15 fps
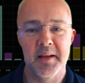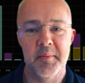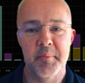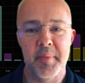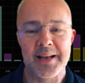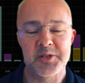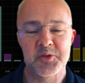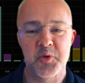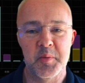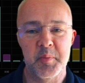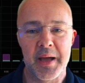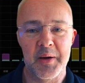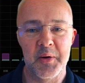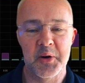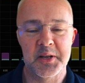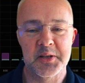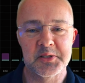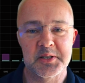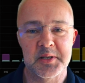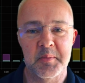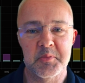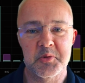battery power
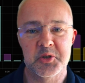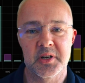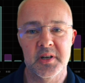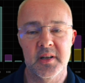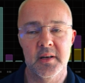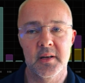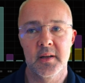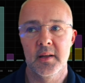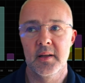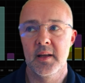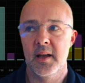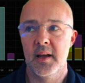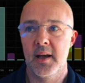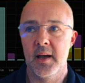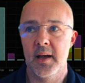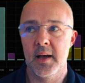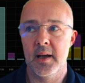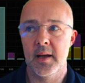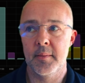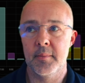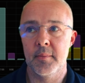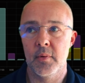consumption.
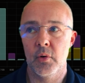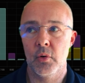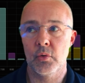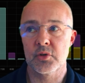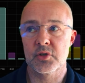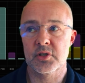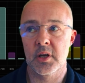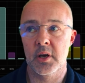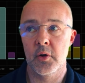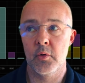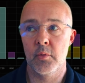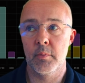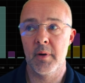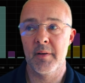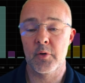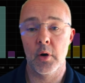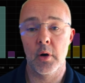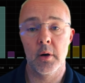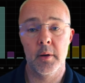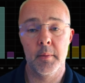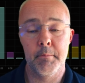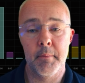Also, I've got
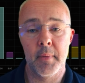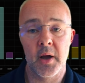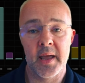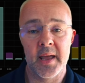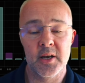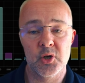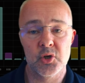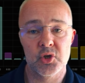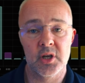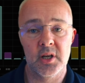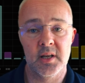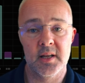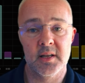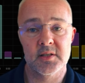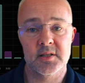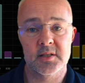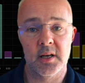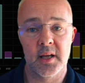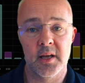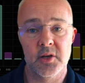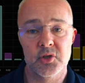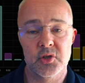a My Energy
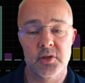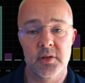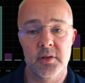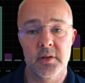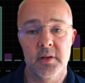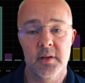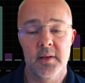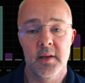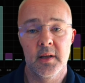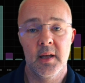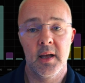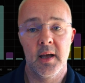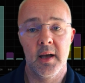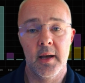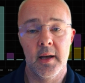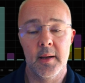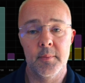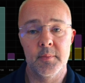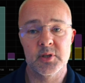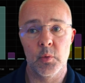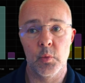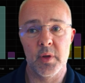installation.
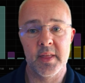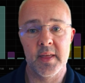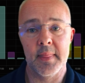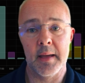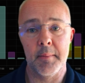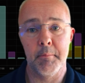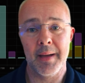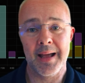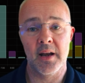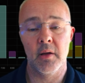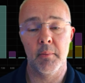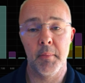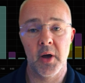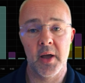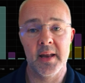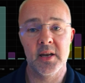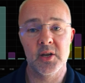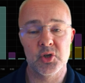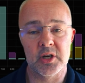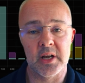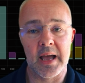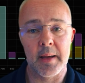So within that My
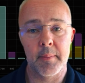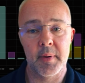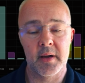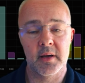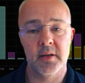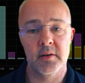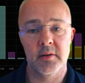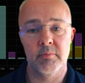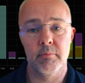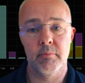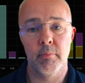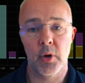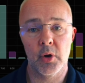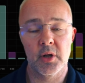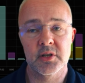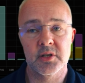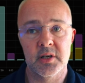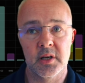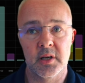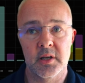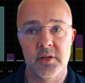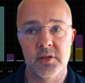Energy app, I can
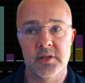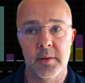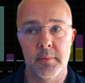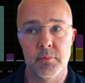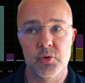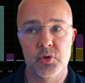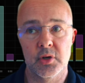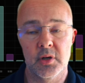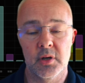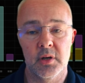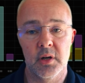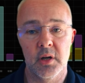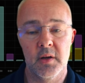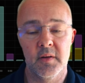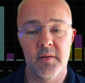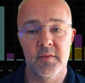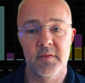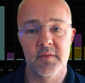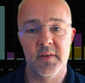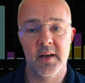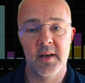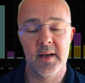monitor consumption of